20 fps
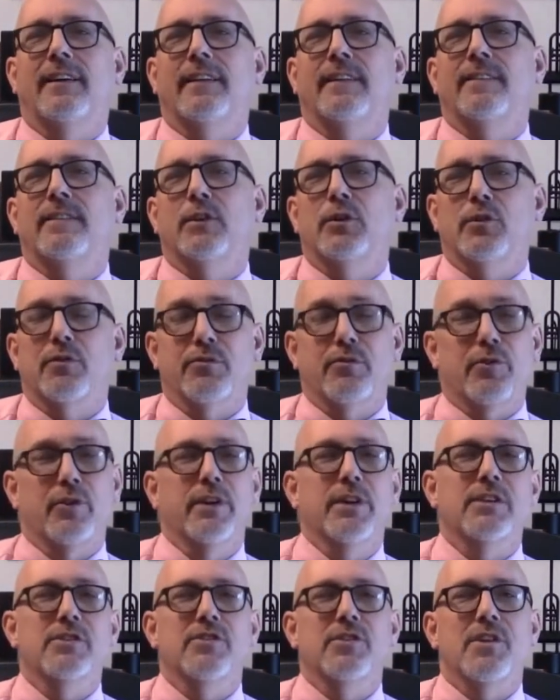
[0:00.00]
your
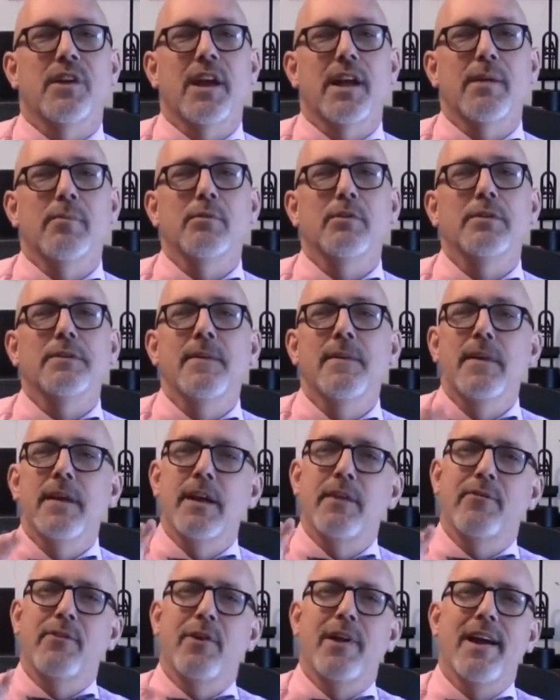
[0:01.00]
friends, your neighbors.
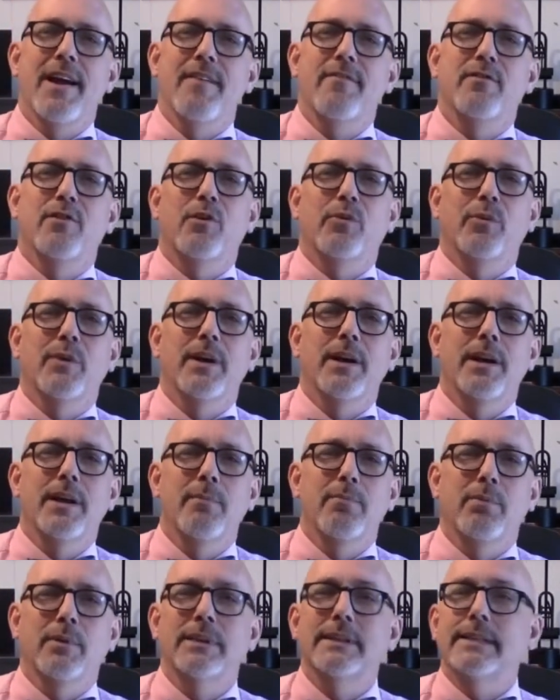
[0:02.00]
If you haven't already,
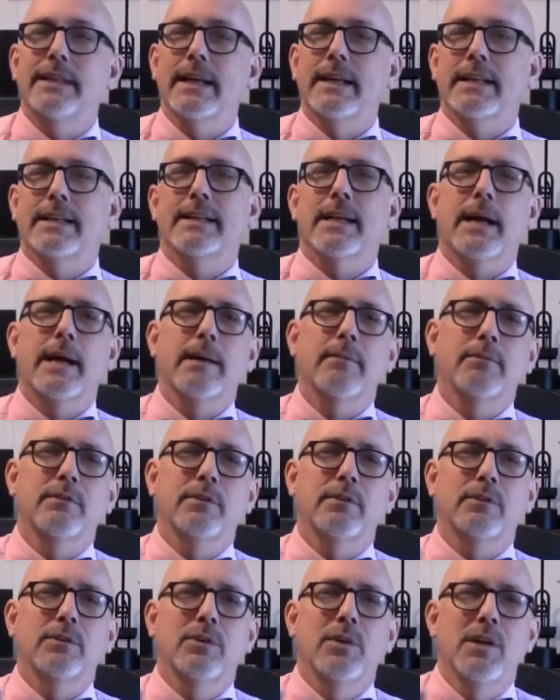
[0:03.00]
please take the time
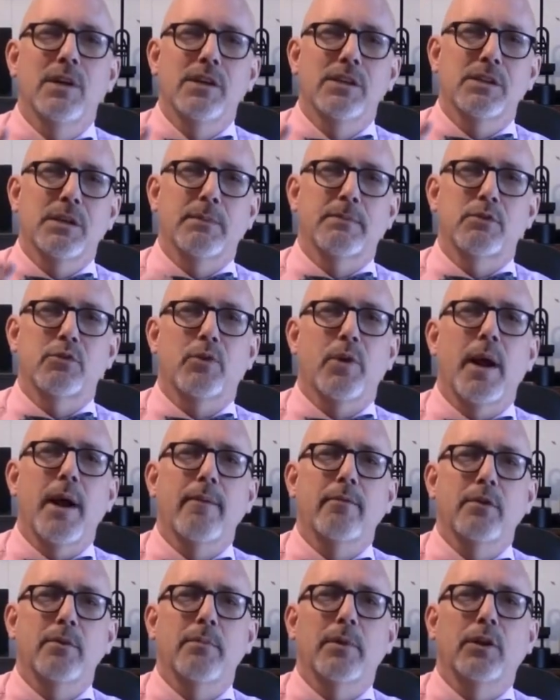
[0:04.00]
to
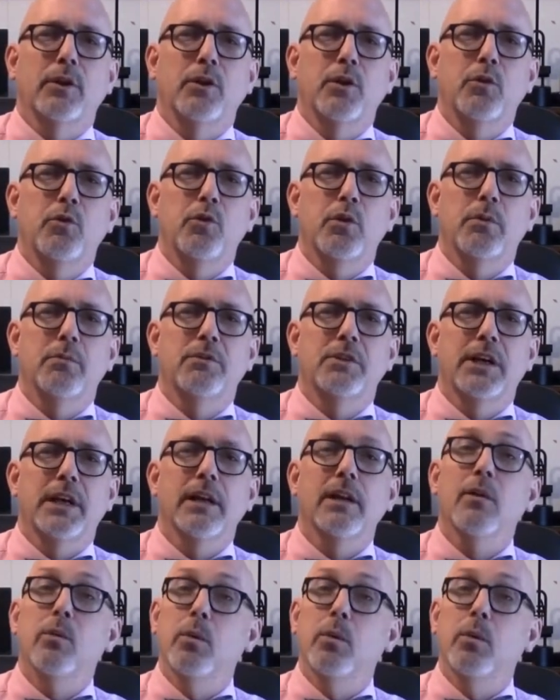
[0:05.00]
subscribe to my YouTube channel.